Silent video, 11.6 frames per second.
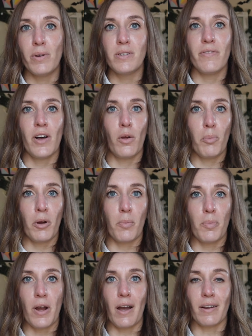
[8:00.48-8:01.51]
and develop our
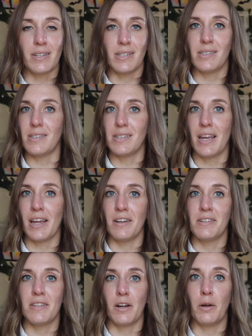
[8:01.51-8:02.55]
practice as
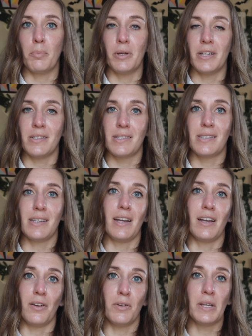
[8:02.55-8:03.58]
hand therapists
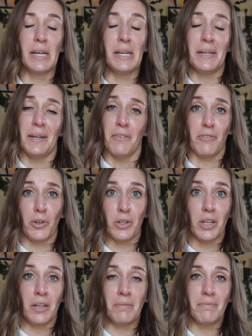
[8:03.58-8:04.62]
and
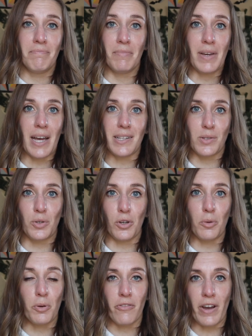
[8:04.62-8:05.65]
really as
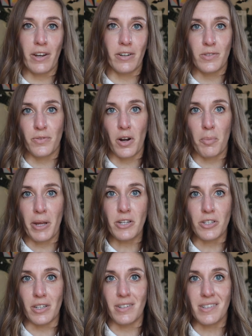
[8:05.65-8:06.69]
good providers for our
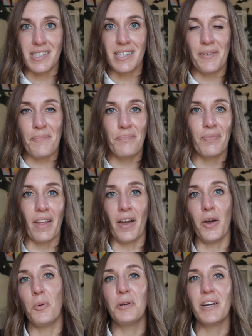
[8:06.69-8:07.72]
patients.
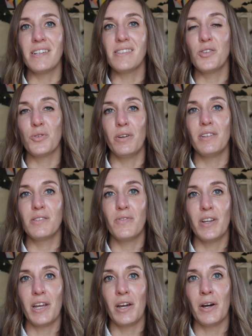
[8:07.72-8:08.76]
I hope you guys enjoyed this
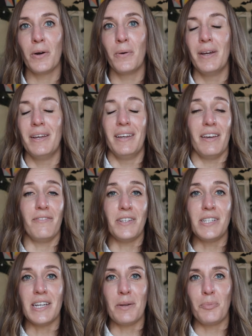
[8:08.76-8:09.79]
video. If you
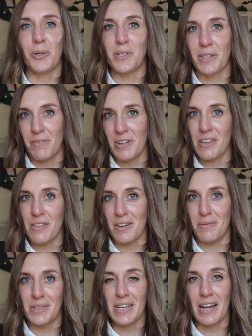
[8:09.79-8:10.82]
did, please give me a
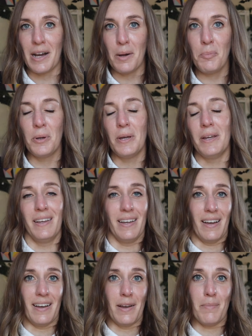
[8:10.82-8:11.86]
thumbs up.
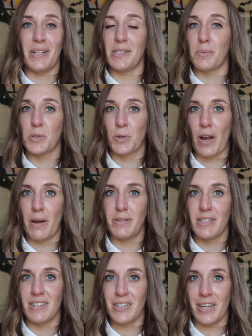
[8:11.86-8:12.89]
And subscribe
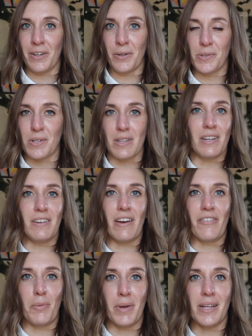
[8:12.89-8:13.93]
to the channel so that you
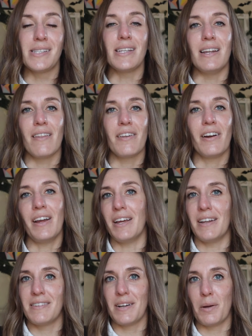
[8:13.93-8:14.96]
never miss another
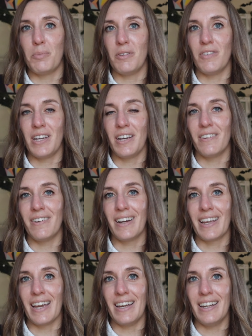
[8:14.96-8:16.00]
hand therapy video
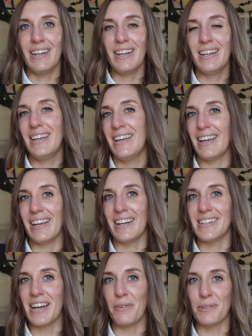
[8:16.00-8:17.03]
again.
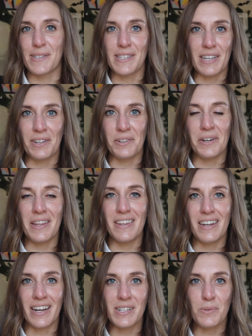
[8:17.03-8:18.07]
And I will see you in the
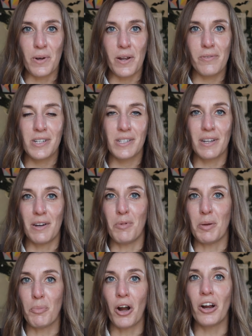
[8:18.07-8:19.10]
next one, which is going to
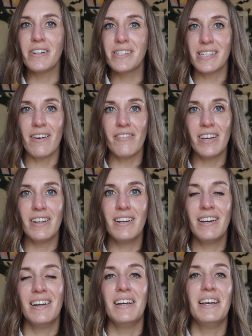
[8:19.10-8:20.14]
be part
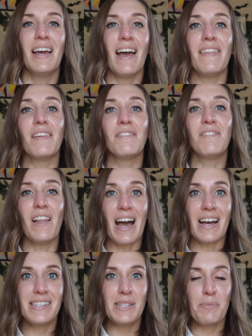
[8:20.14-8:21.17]
7 and the
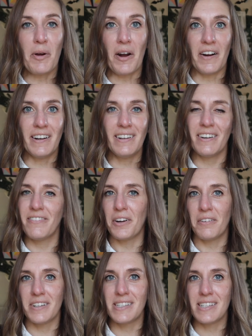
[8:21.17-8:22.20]
last part of
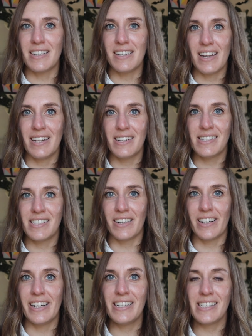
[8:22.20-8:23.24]
our wrist tendonitis
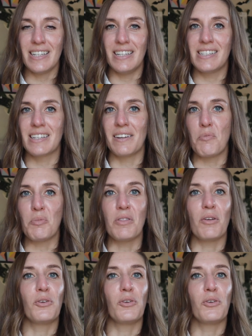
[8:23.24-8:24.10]
series. And it's going to be